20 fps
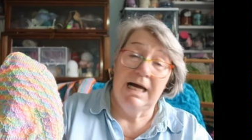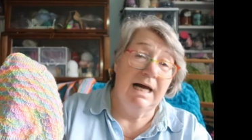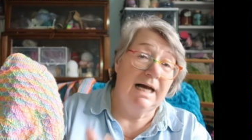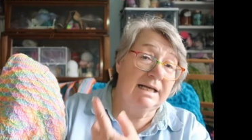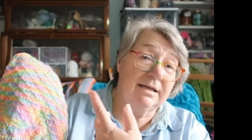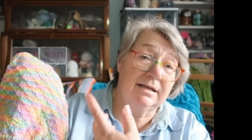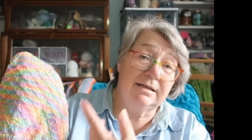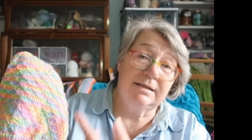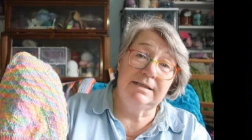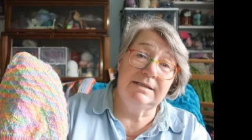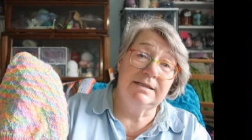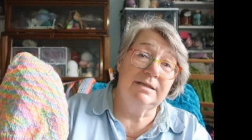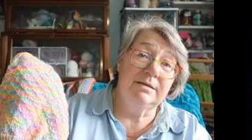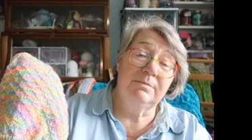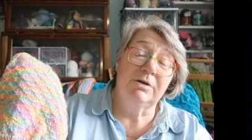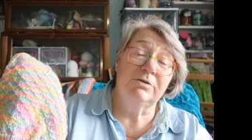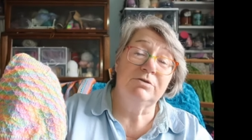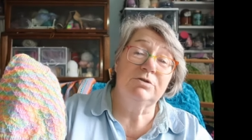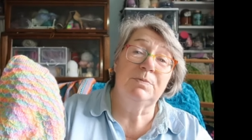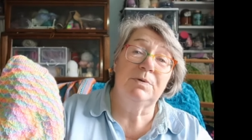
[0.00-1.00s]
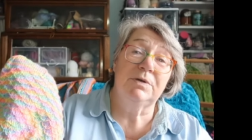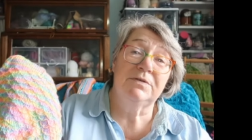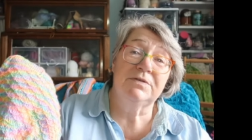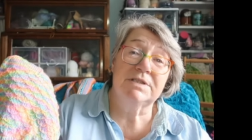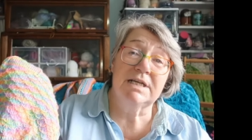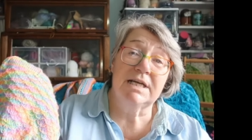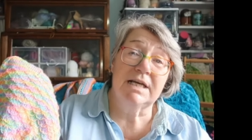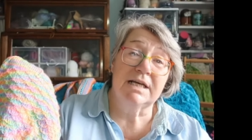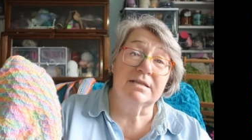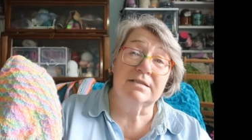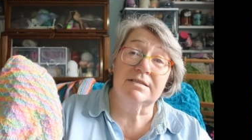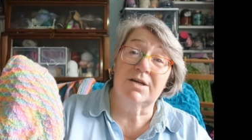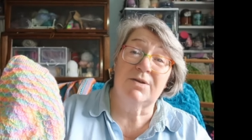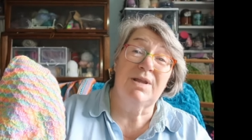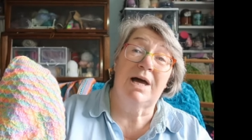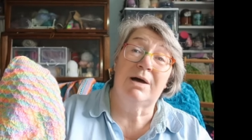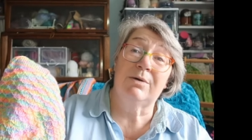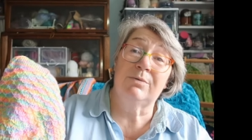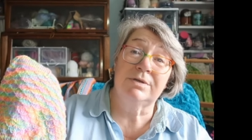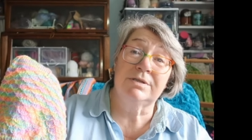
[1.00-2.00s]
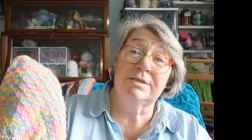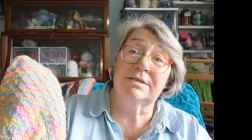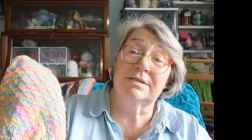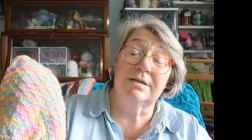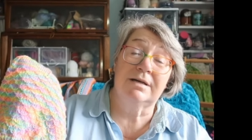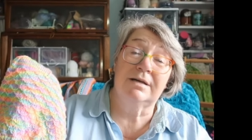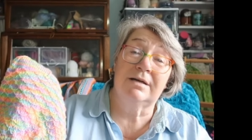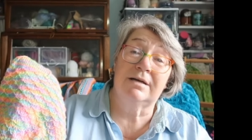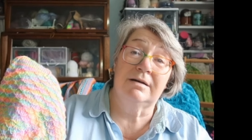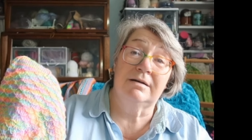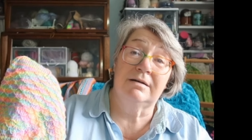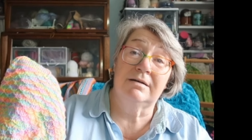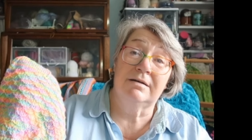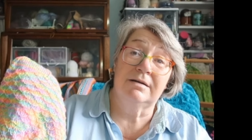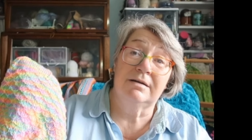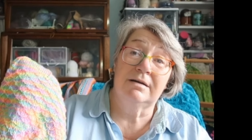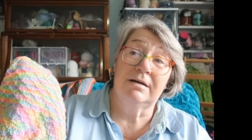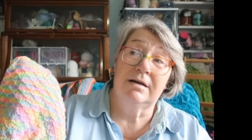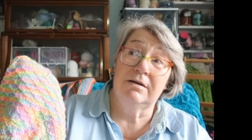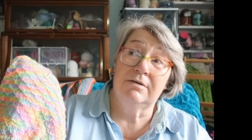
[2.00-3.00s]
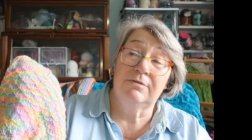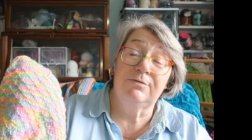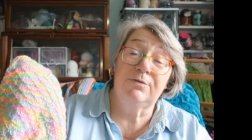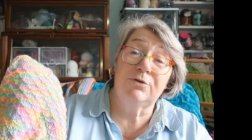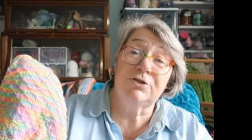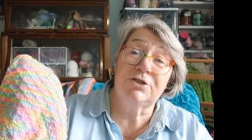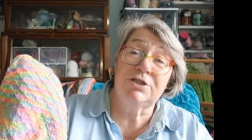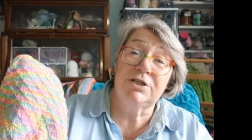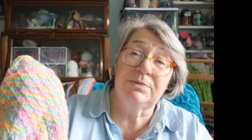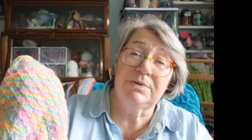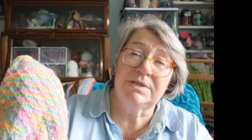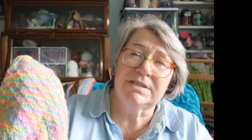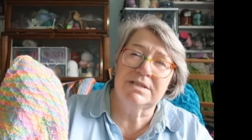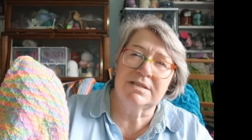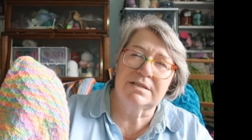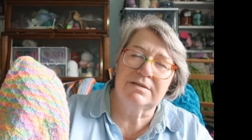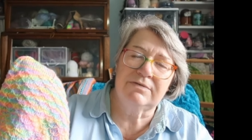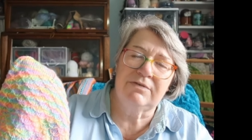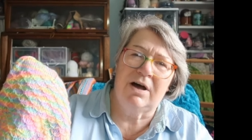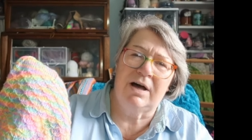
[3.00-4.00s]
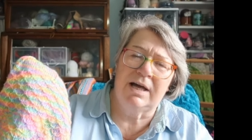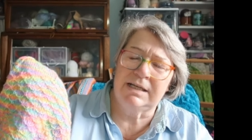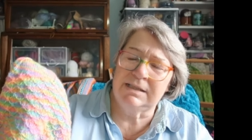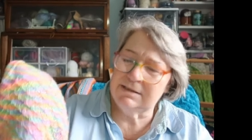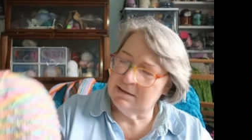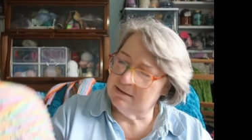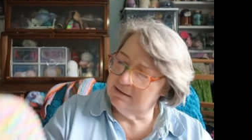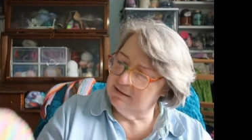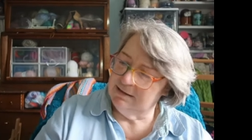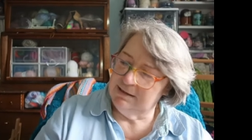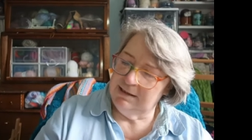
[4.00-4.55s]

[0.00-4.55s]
and I needed a multiple of 6, so that was a fortuitous find.